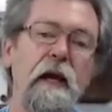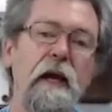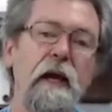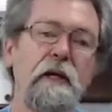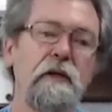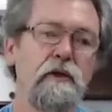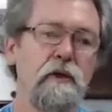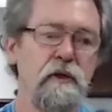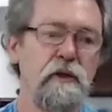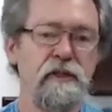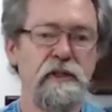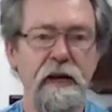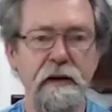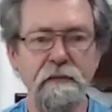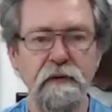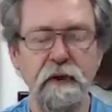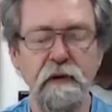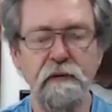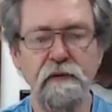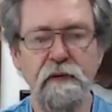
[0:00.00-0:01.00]
and do the
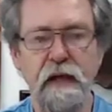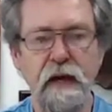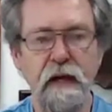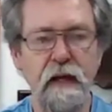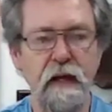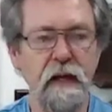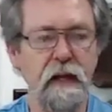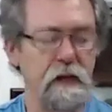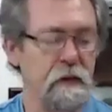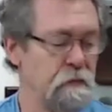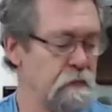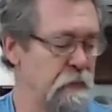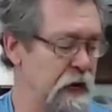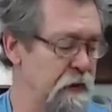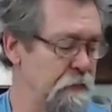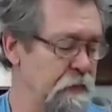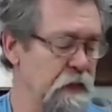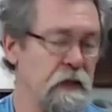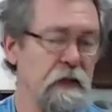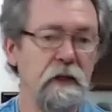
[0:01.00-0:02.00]
same thing for that. And then
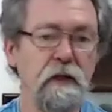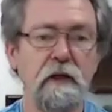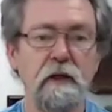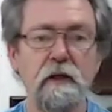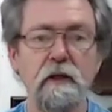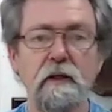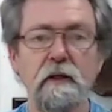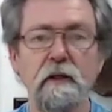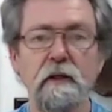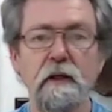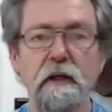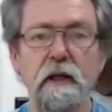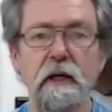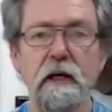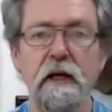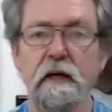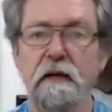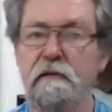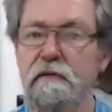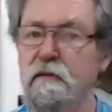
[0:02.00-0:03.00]
maybe
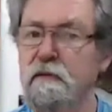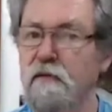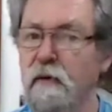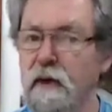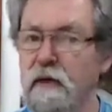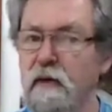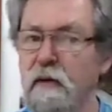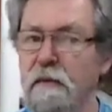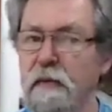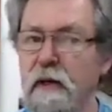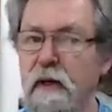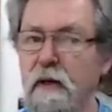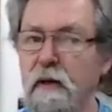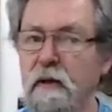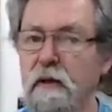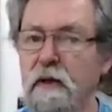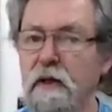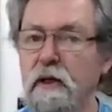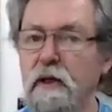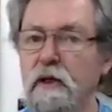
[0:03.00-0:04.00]
uh, if you've rung the
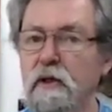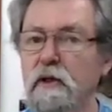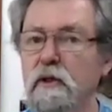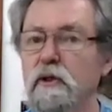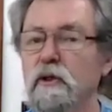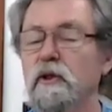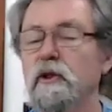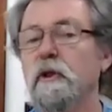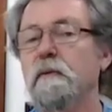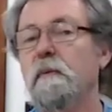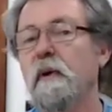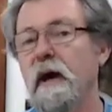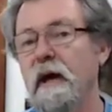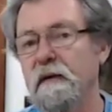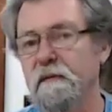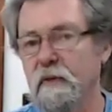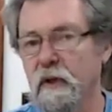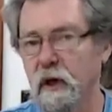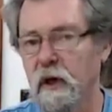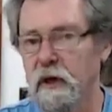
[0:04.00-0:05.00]
bell, you
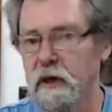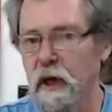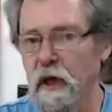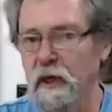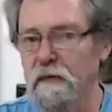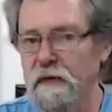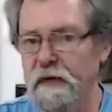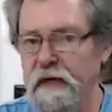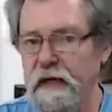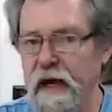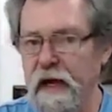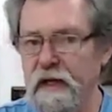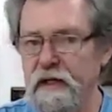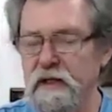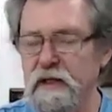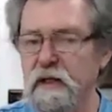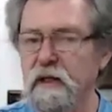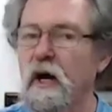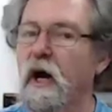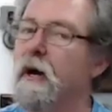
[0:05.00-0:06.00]
might have got a
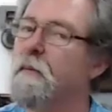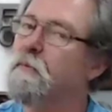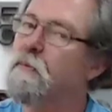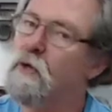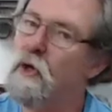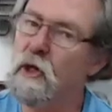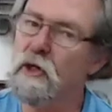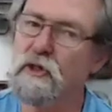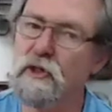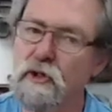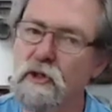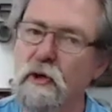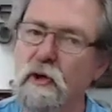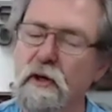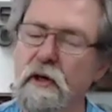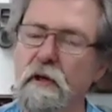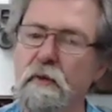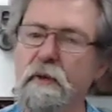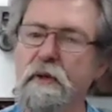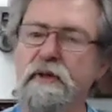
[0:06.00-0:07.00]
notification. I'm not
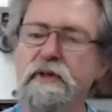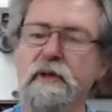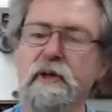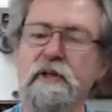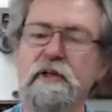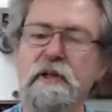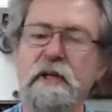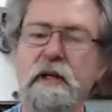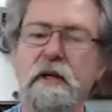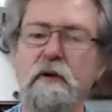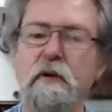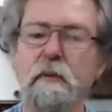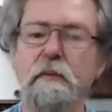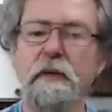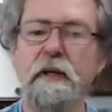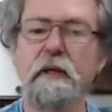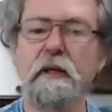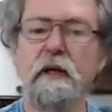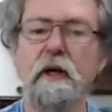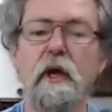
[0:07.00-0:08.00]
sure. I've got to research that a little
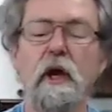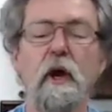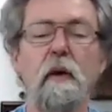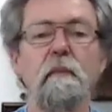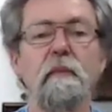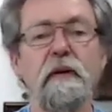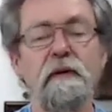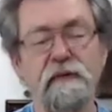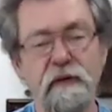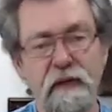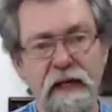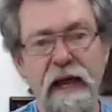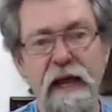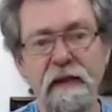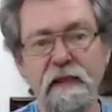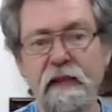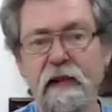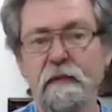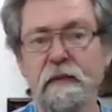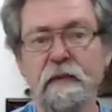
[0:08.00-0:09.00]
bit. But if you
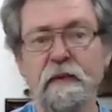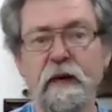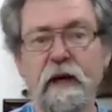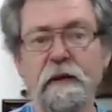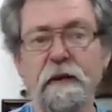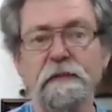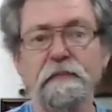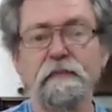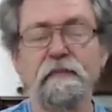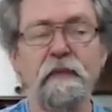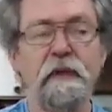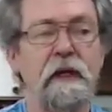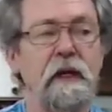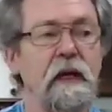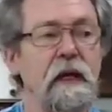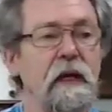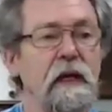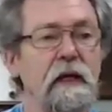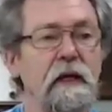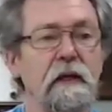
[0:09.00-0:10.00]
can, that'd be great.
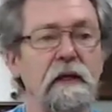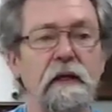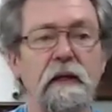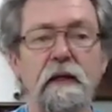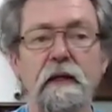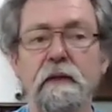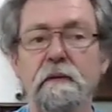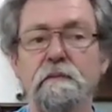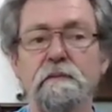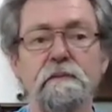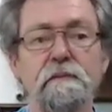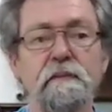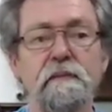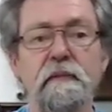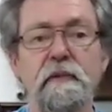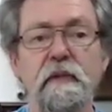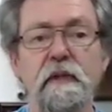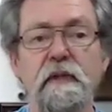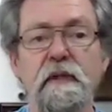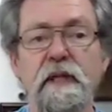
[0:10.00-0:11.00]
Uh,
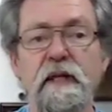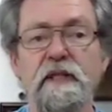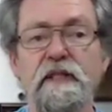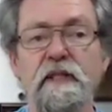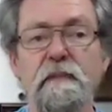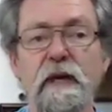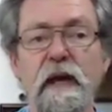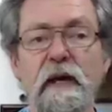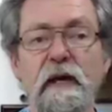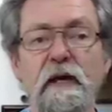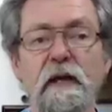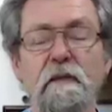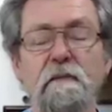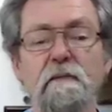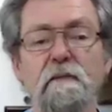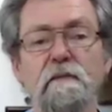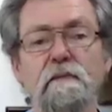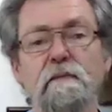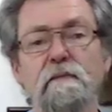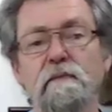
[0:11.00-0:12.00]
that's about
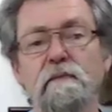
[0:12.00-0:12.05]
it.